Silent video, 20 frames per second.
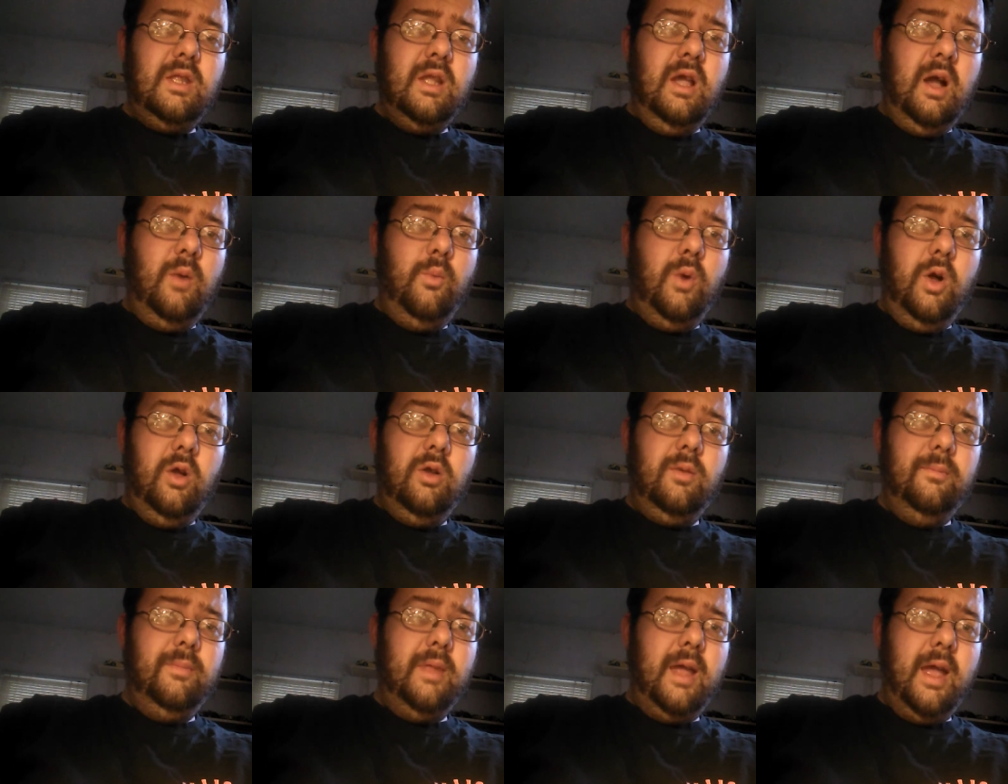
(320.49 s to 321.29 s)
I
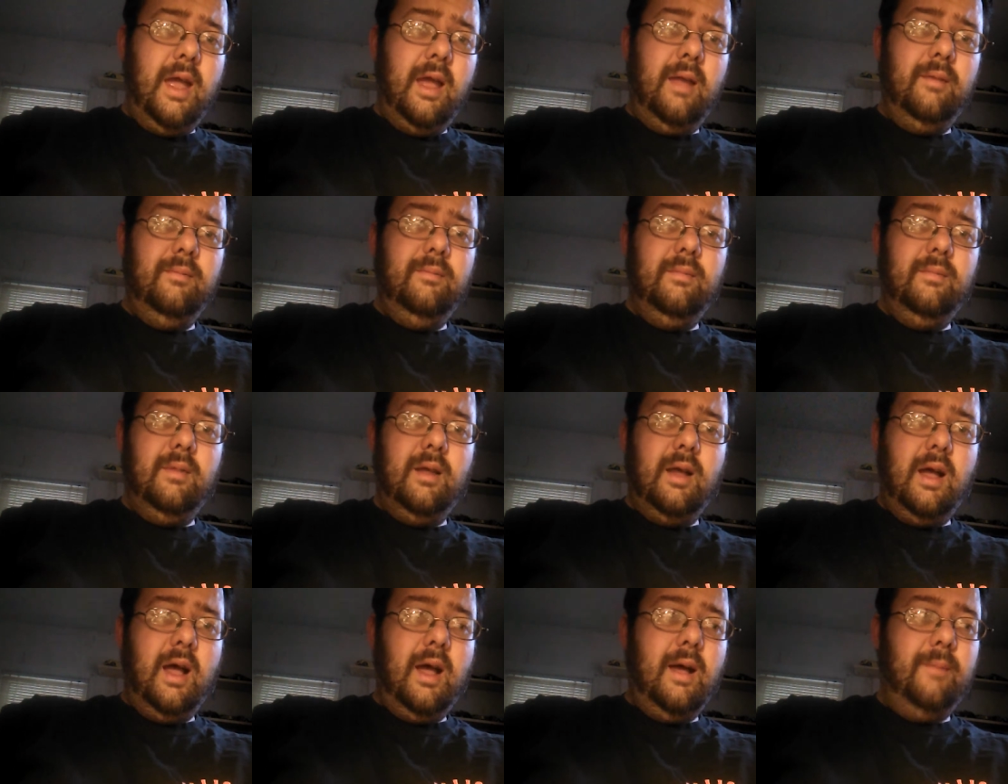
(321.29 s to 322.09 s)
welcome that.
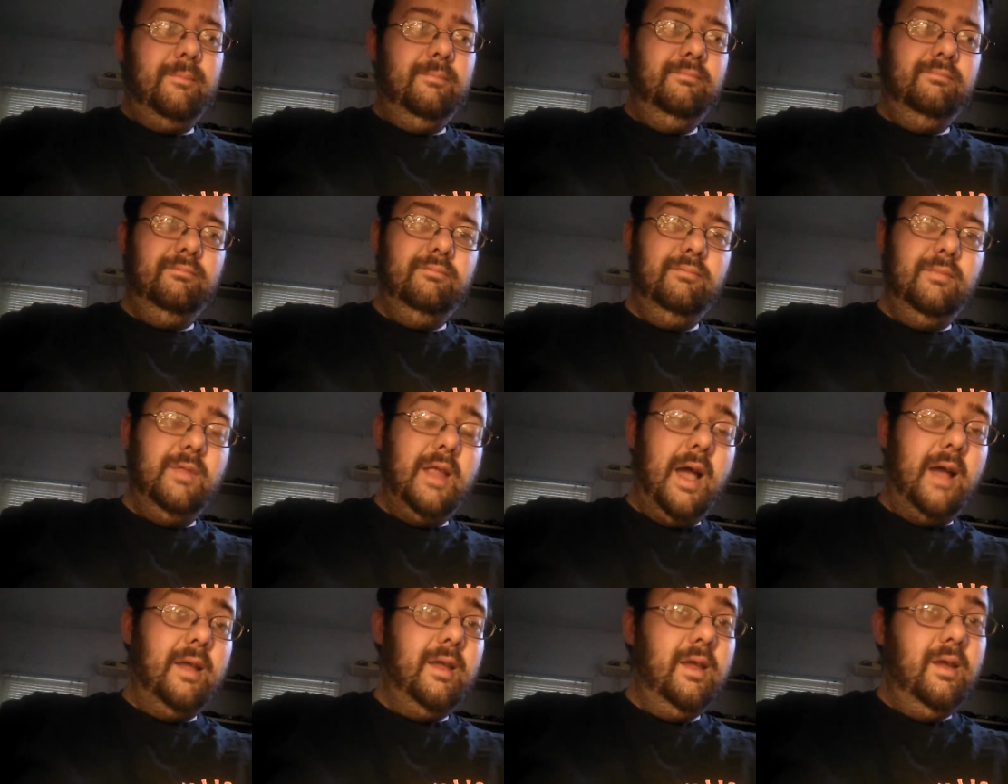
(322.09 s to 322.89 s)
I'm
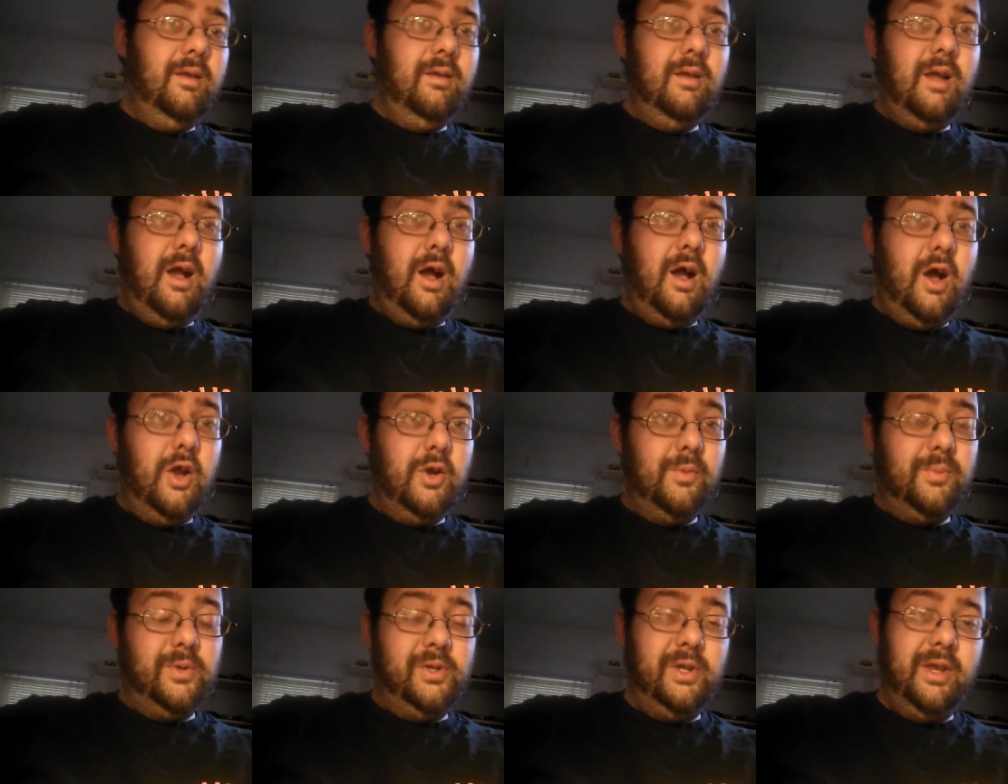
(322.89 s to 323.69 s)
not
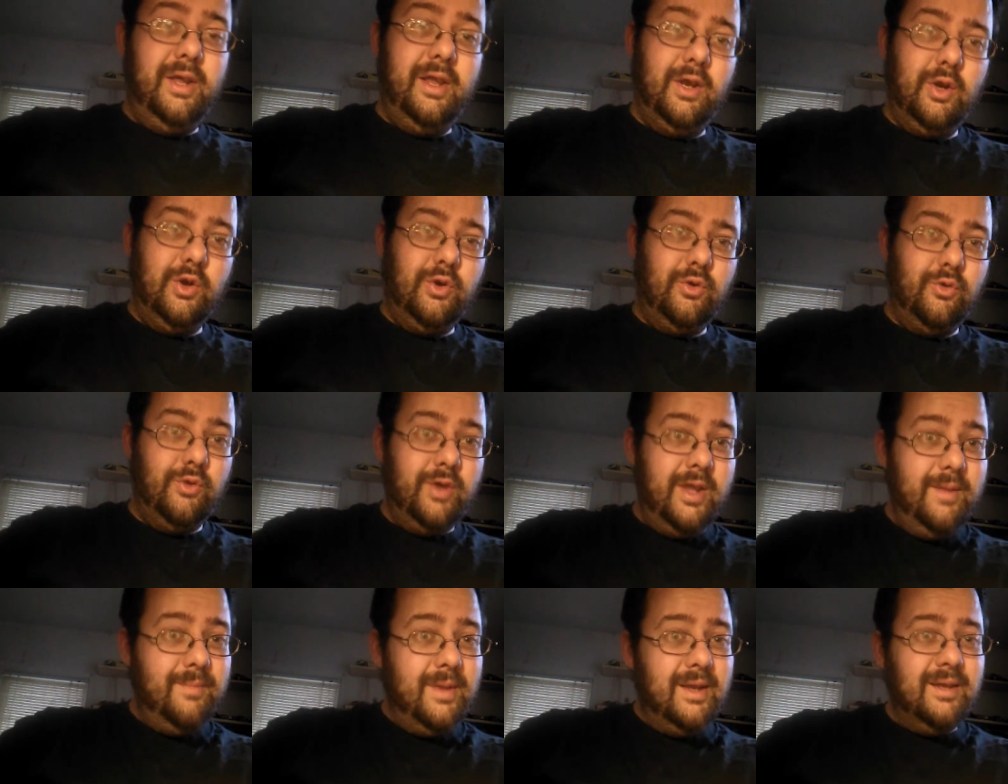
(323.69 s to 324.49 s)
100% in
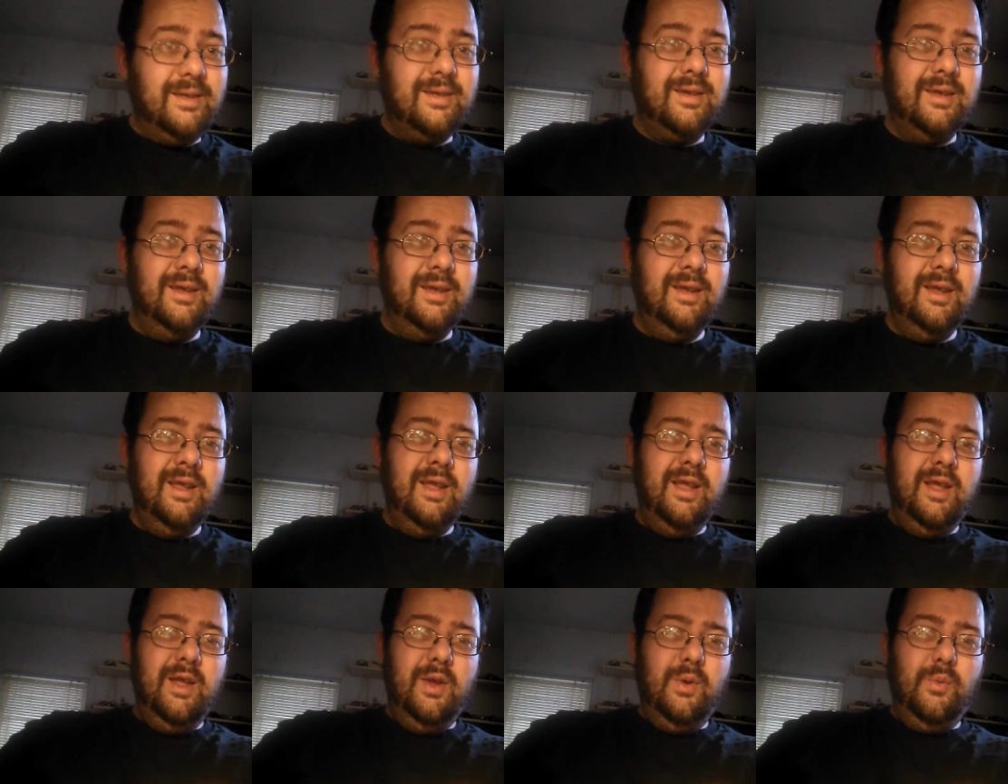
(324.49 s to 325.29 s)
agreement
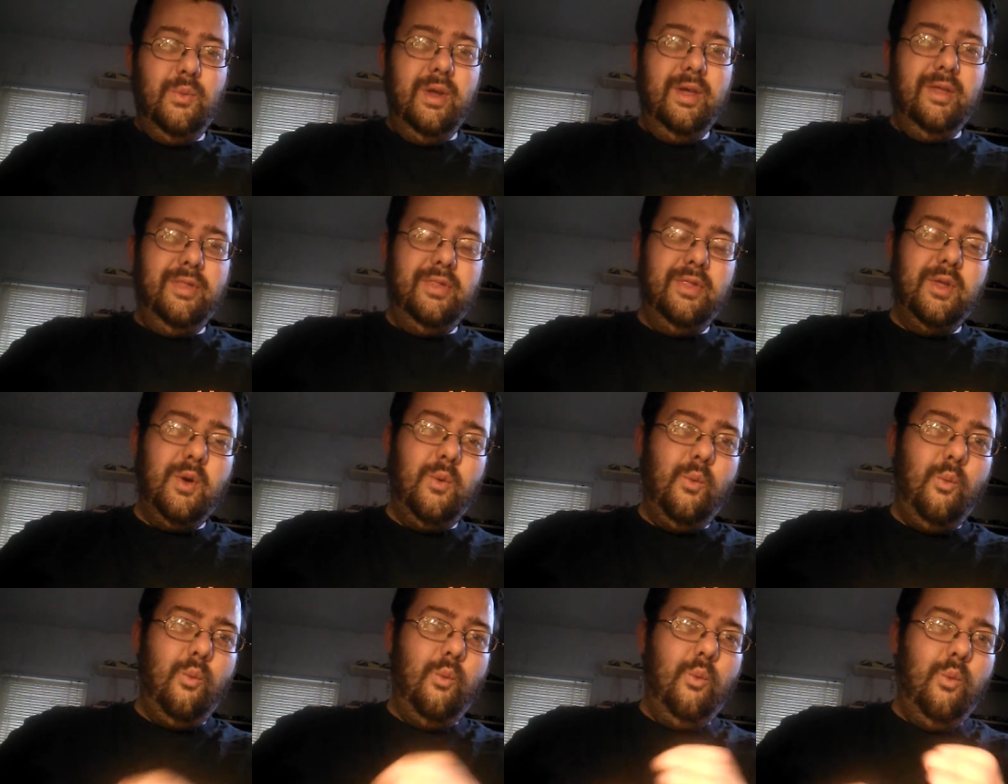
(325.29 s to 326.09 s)
with
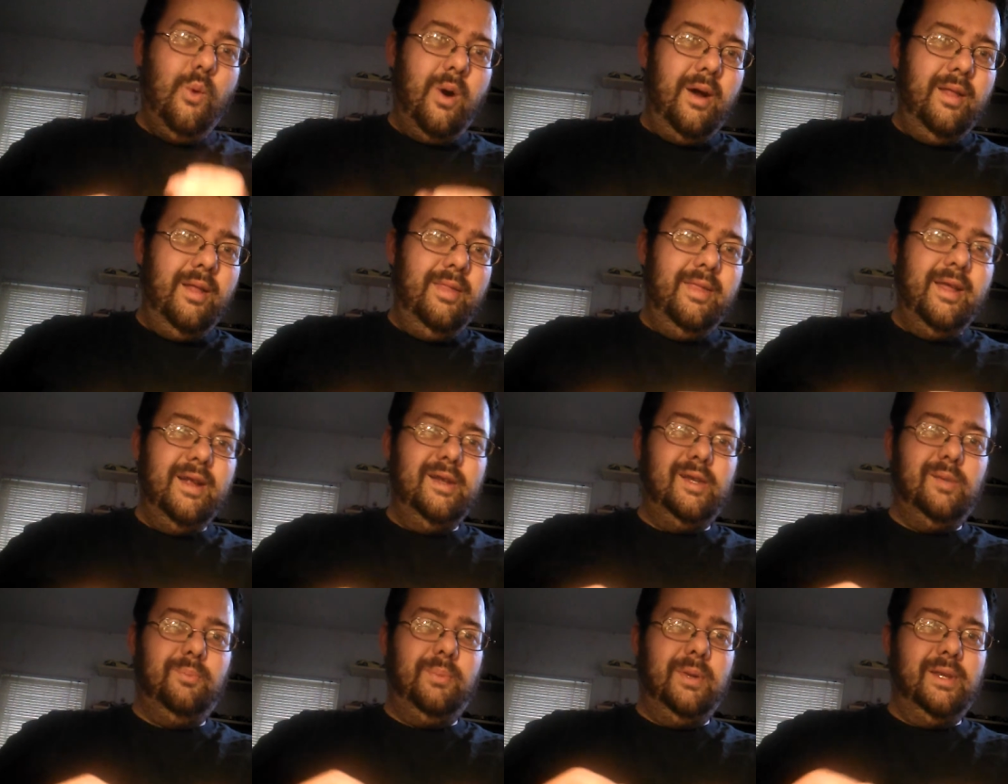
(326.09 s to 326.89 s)
what they
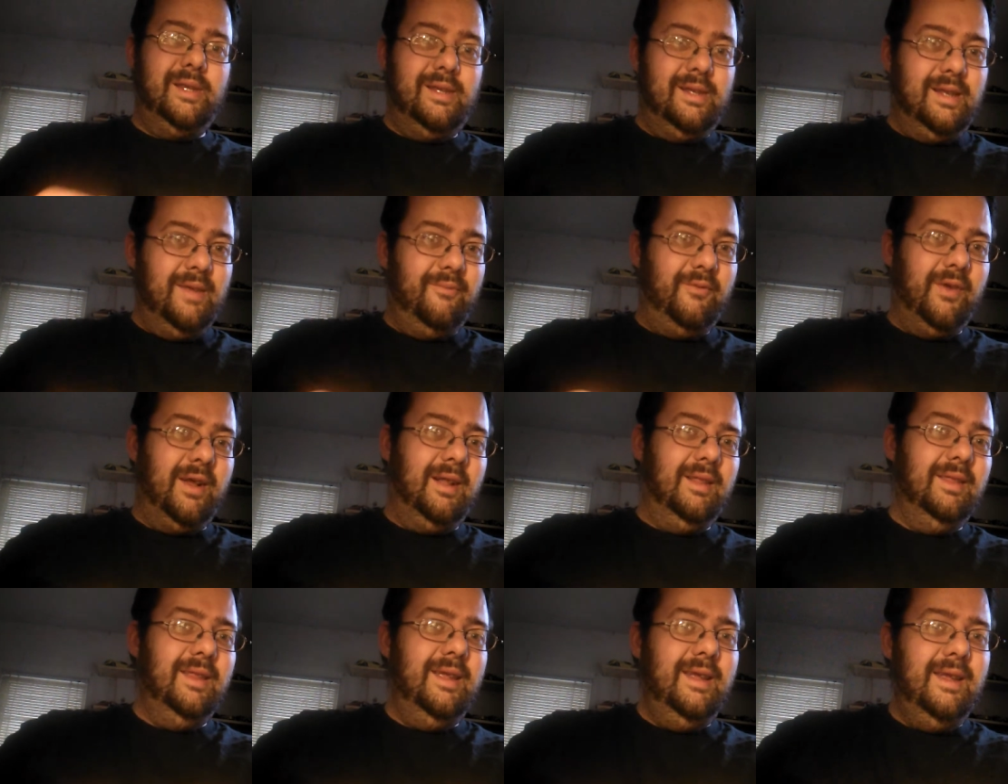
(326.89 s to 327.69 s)

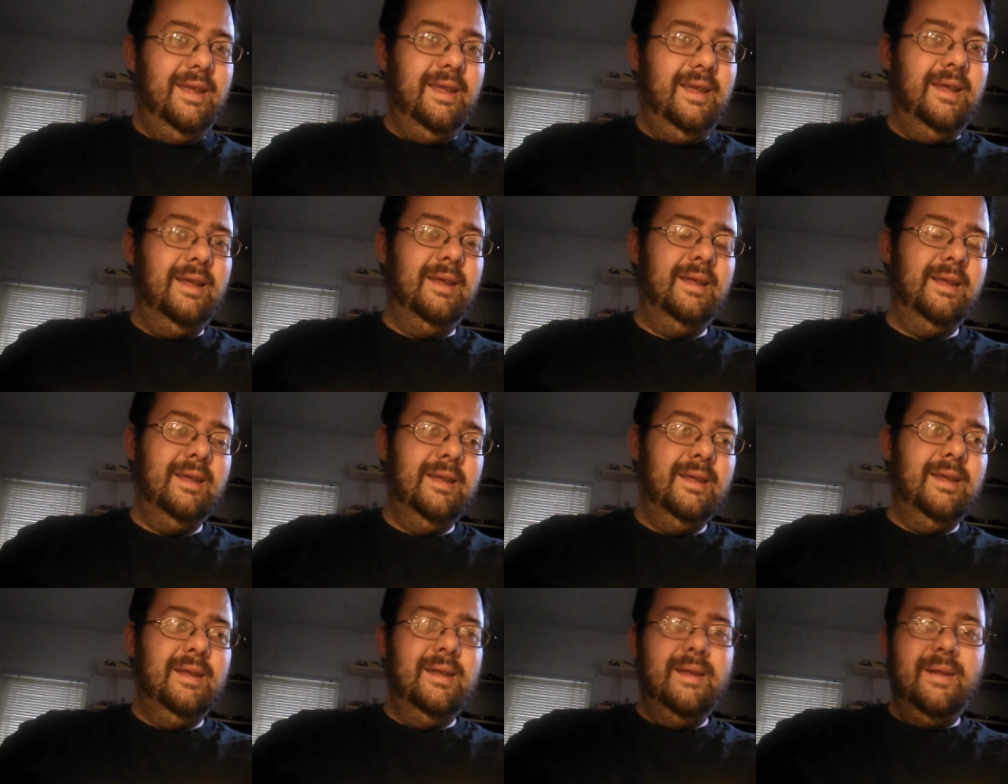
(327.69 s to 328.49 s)
specifically
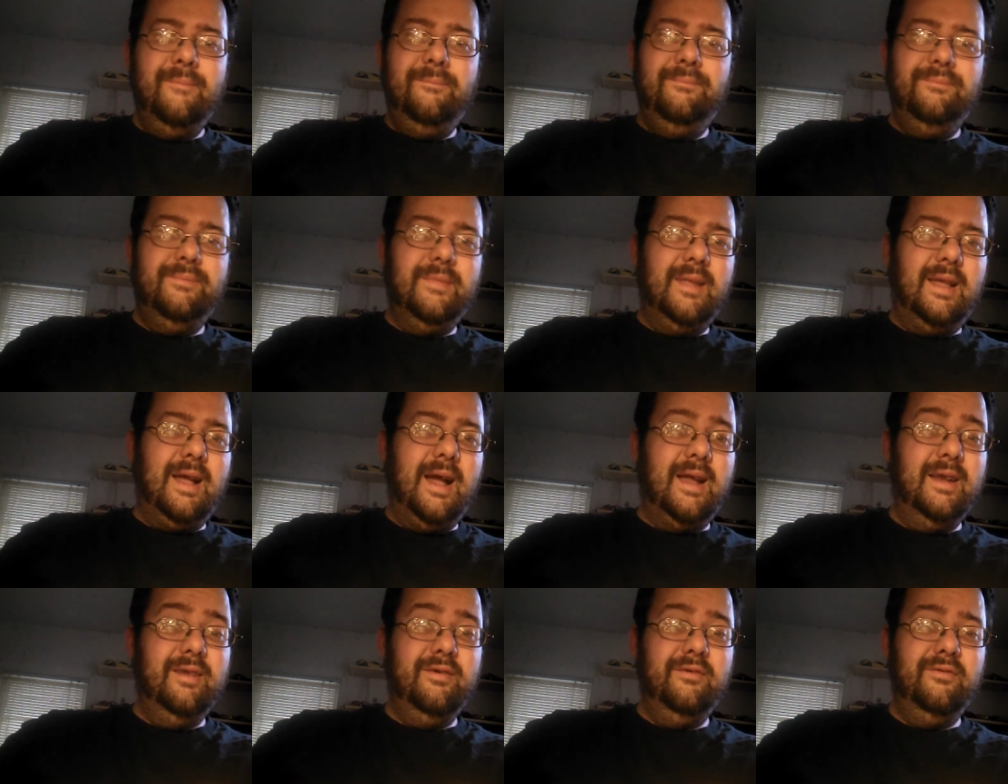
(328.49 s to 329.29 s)

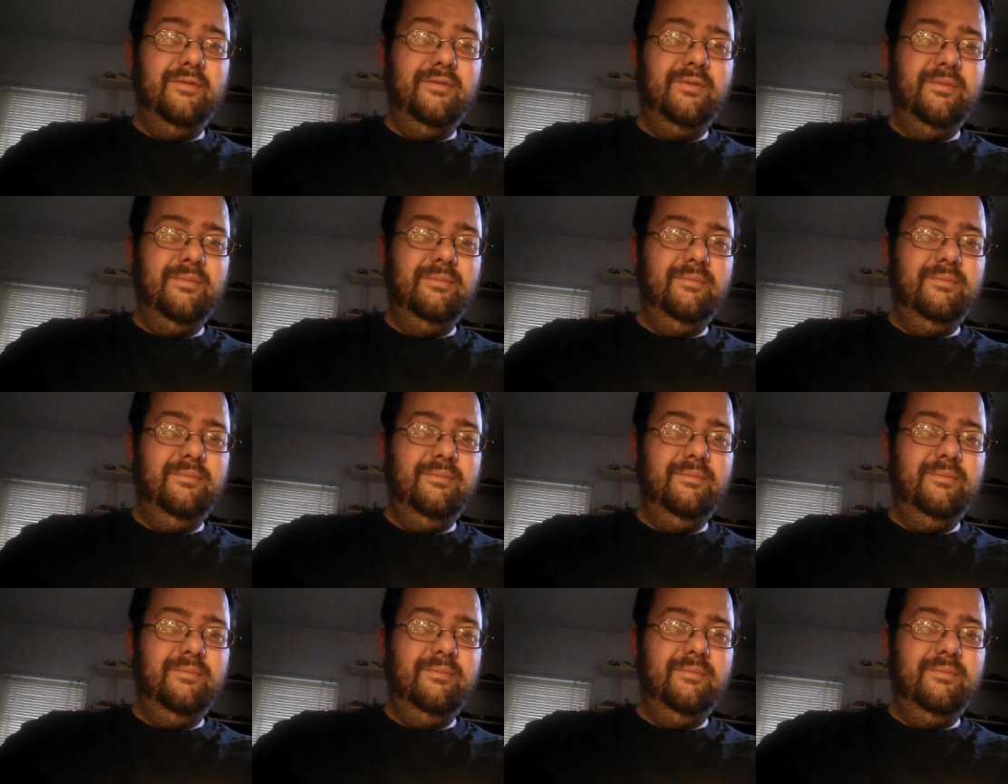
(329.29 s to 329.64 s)
kind of